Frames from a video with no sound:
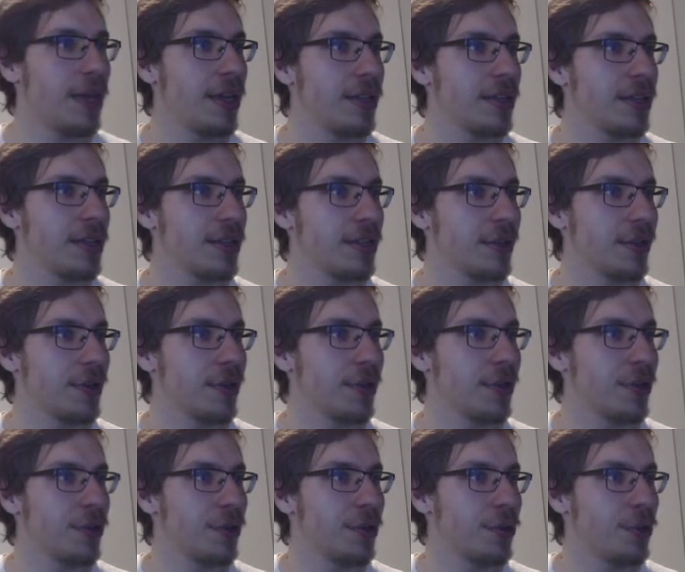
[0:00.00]

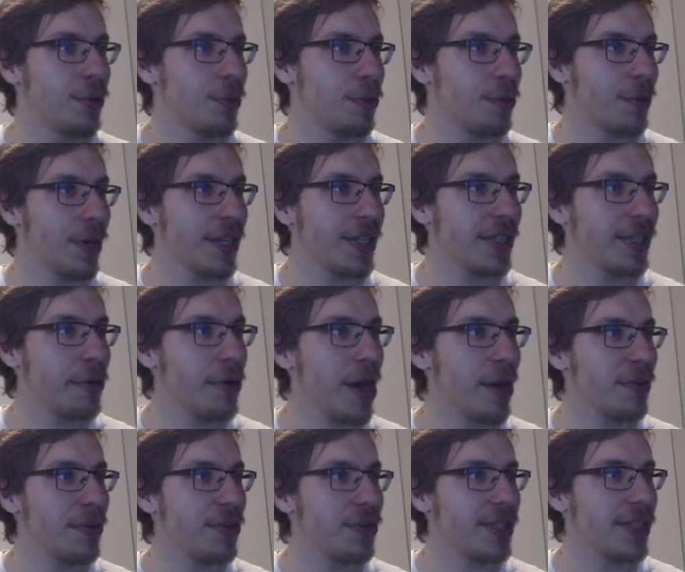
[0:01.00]
So right now
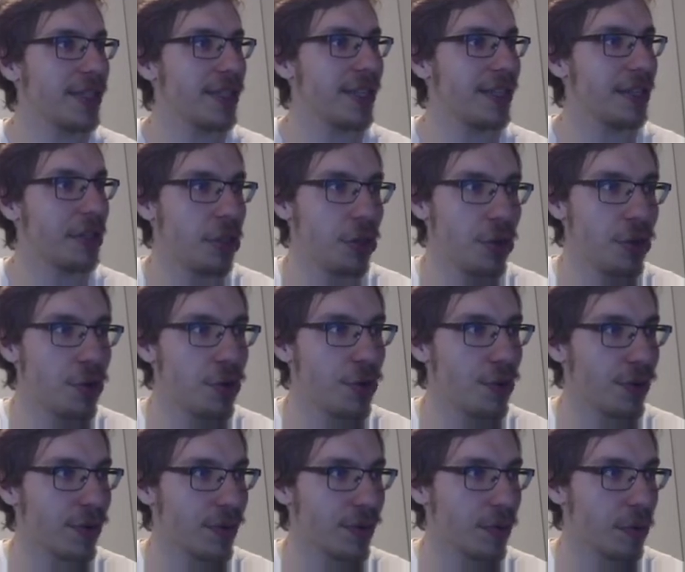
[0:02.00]
I'm using the
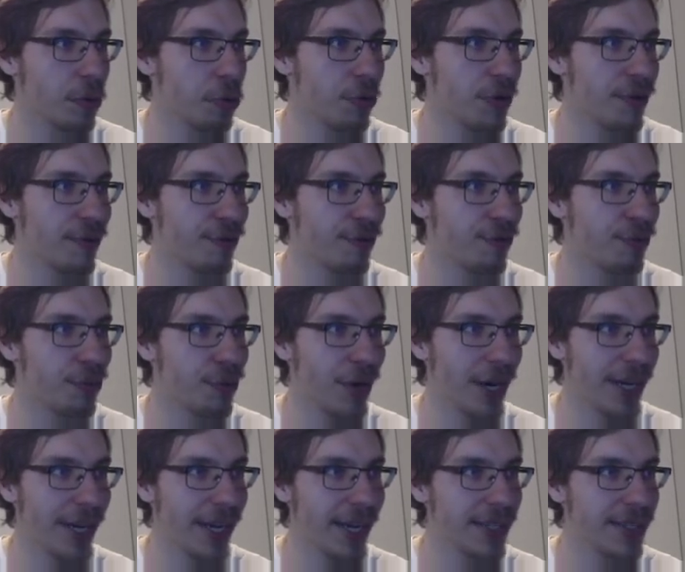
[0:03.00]
new with
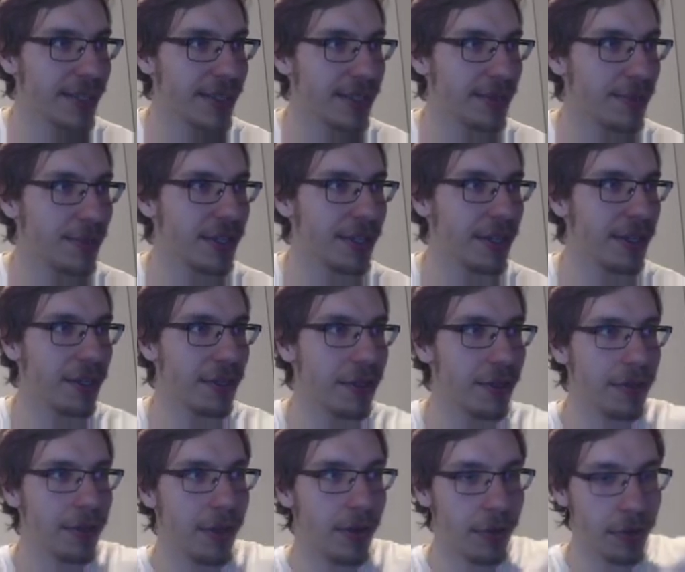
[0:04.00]
brackets, but I
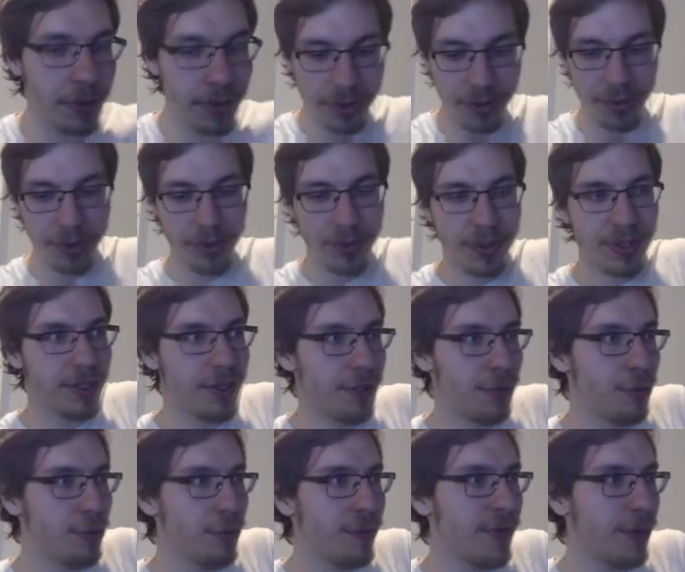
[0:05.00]
can also use a
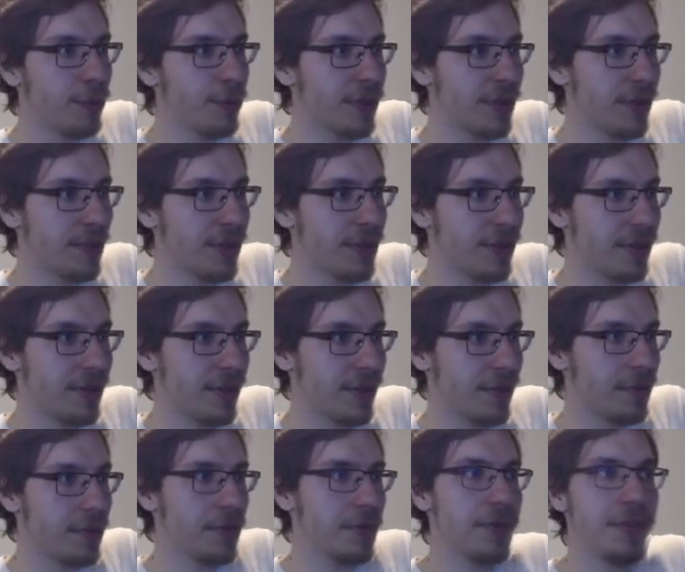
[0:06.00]
new without them and
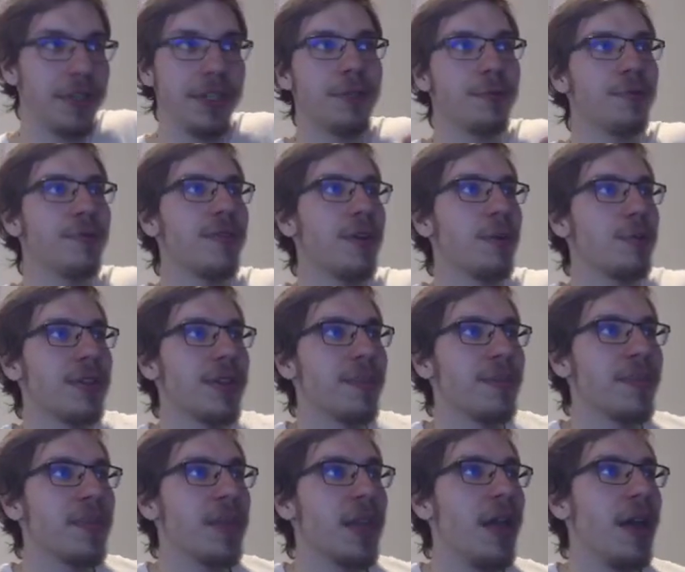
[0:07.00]
also delete without them.
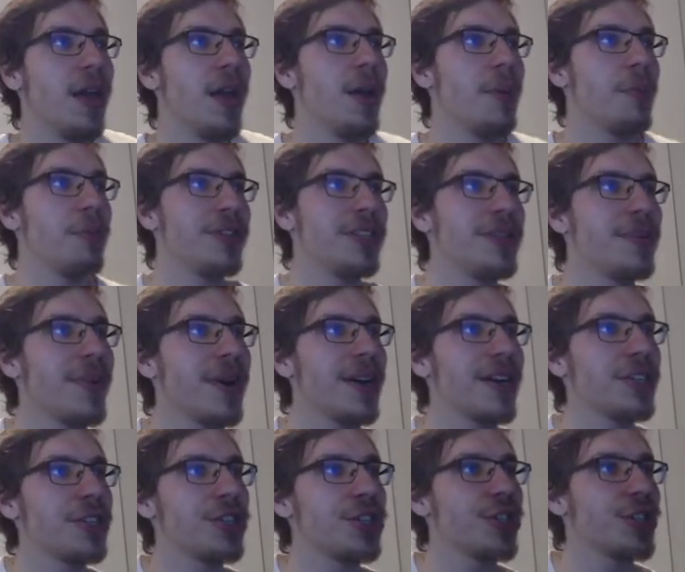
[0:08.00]
Pretty
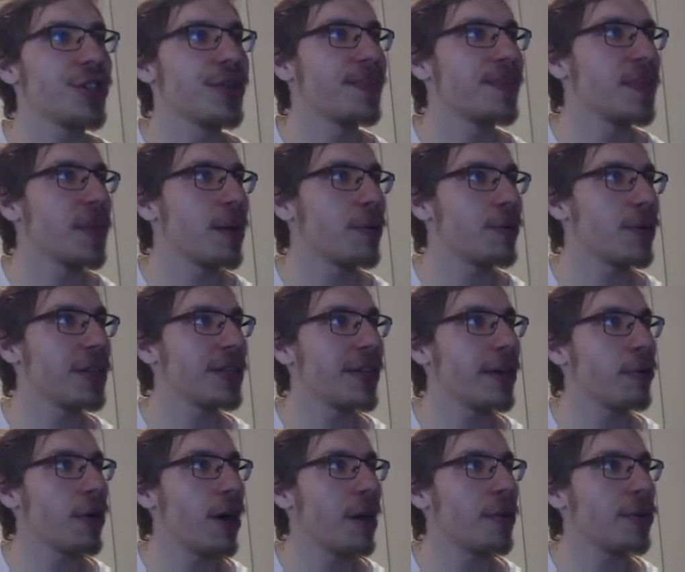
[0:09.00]
much Right
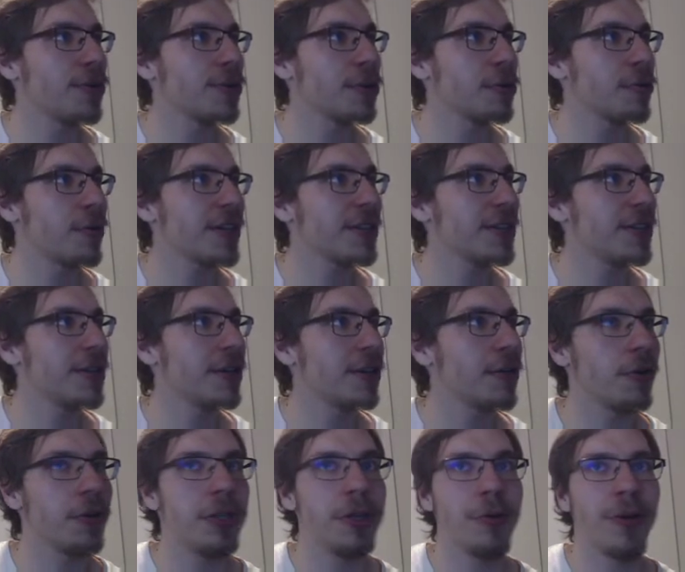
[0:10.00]
now I'm constructing
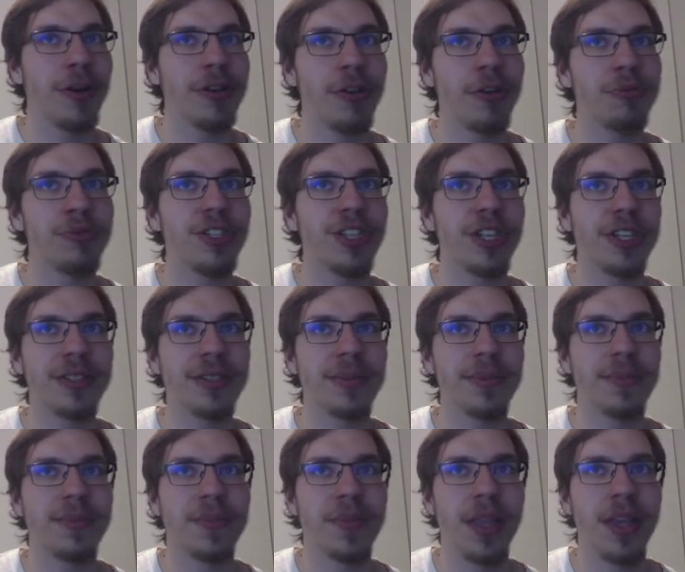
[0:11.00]
only one object.
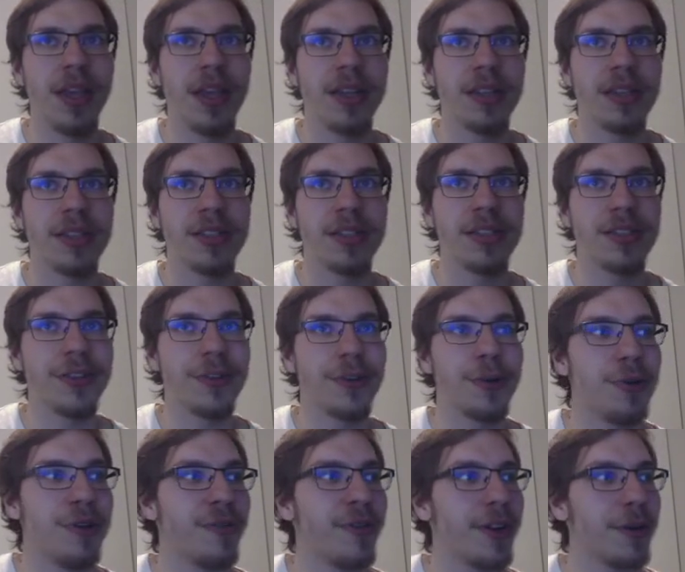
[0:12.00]

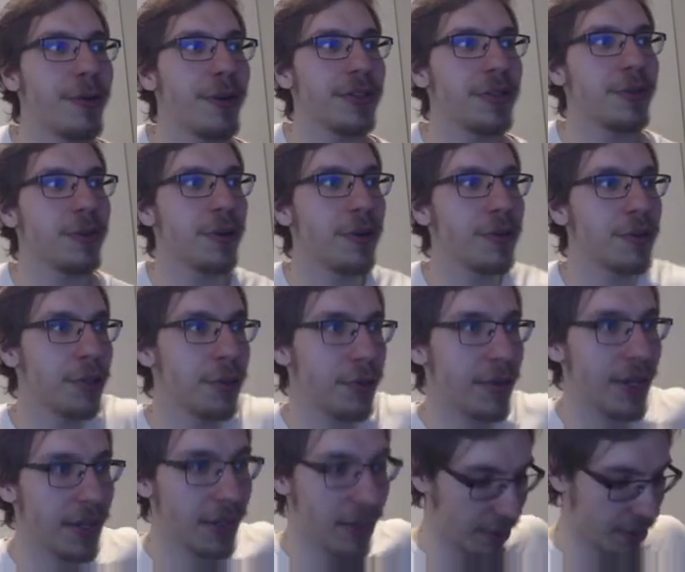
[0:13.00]
So if I want to
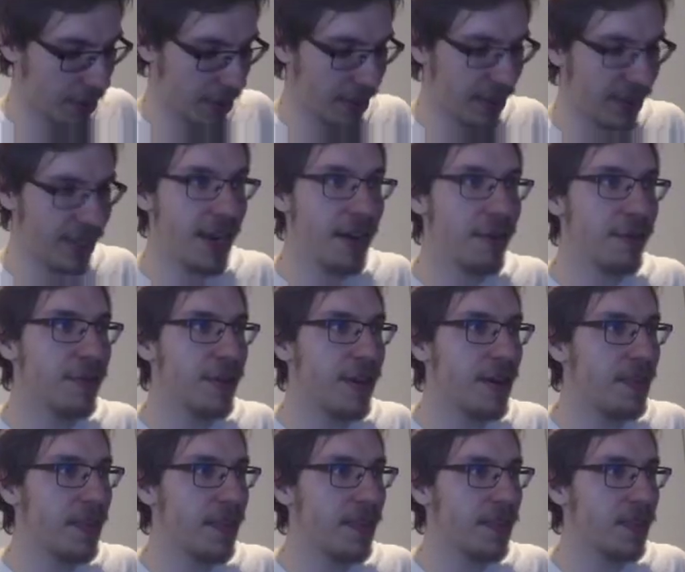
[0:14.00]
construct 10 of them,